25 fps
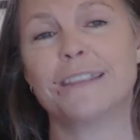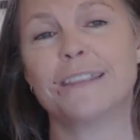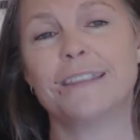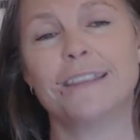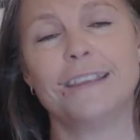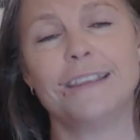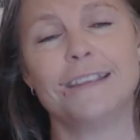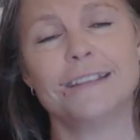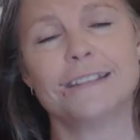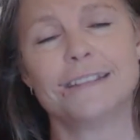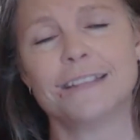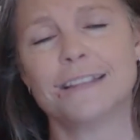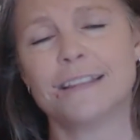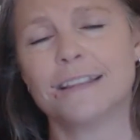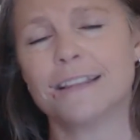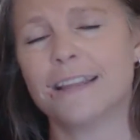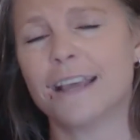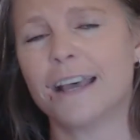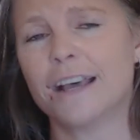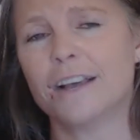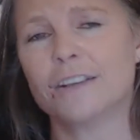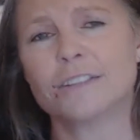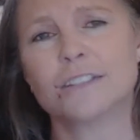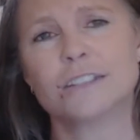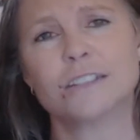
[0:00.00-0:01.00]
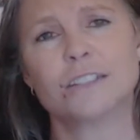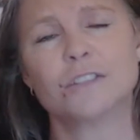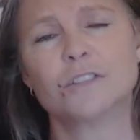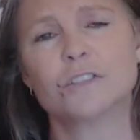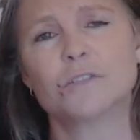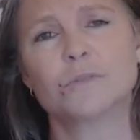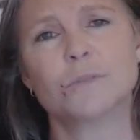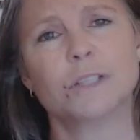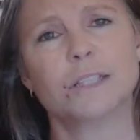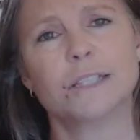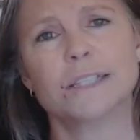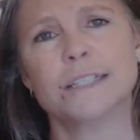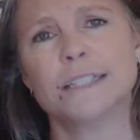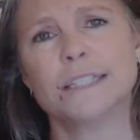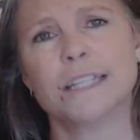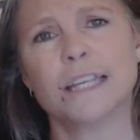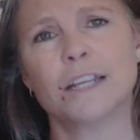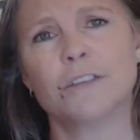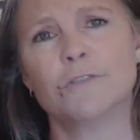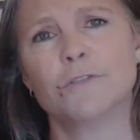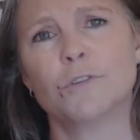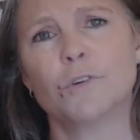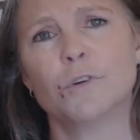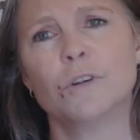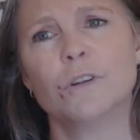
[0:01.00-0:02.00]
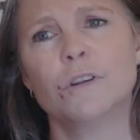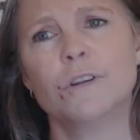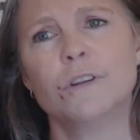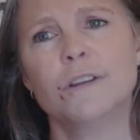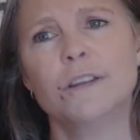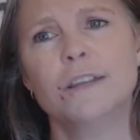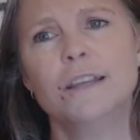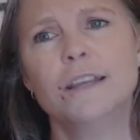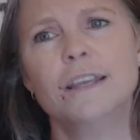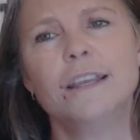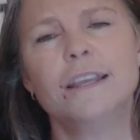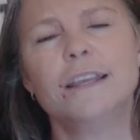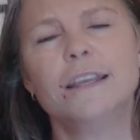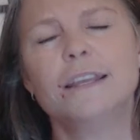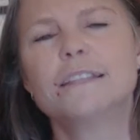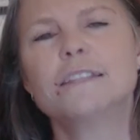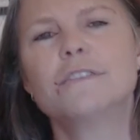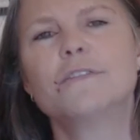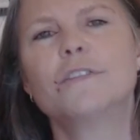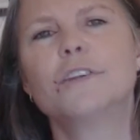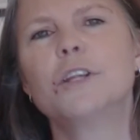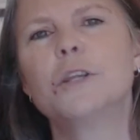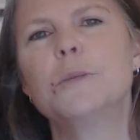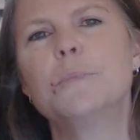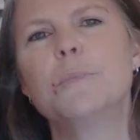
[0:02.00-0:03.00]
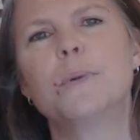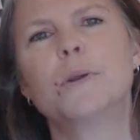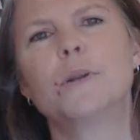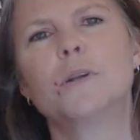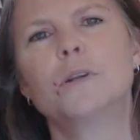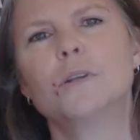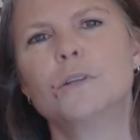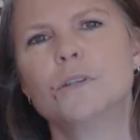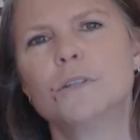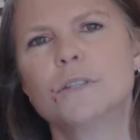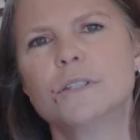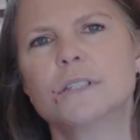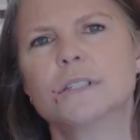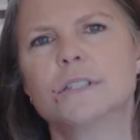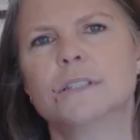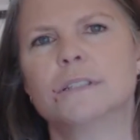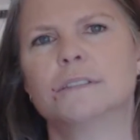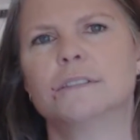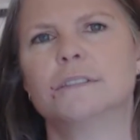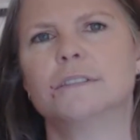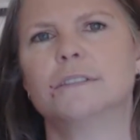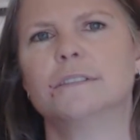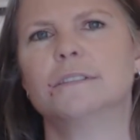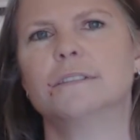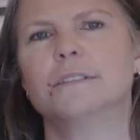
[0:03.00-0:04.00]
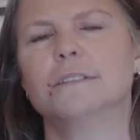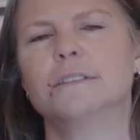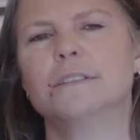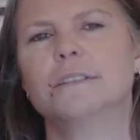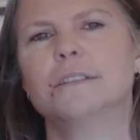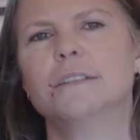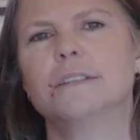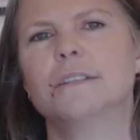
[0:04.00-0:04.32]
the these and the thous and those really stand for, it's a very personal